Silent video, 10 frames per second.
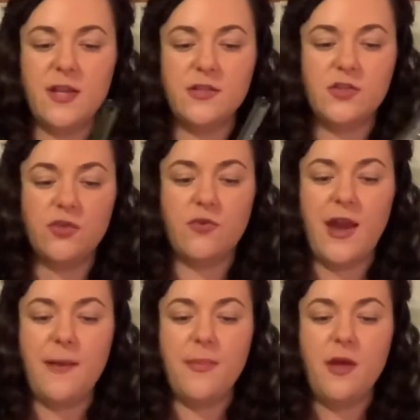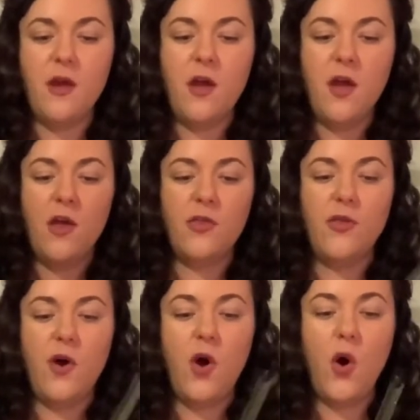scrape
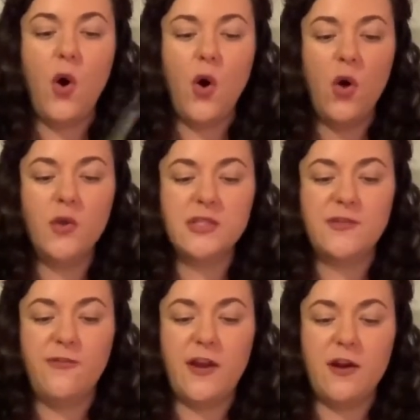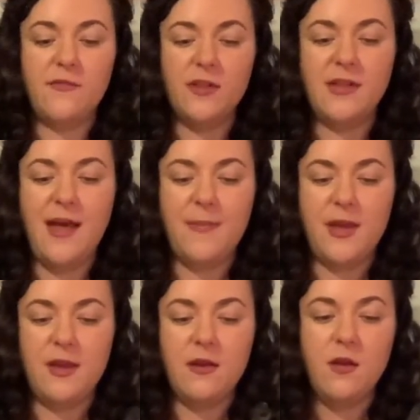the whole sphere of the
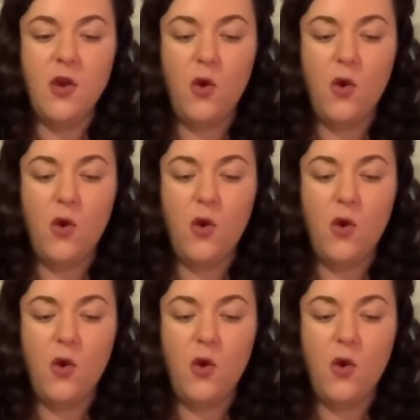lemon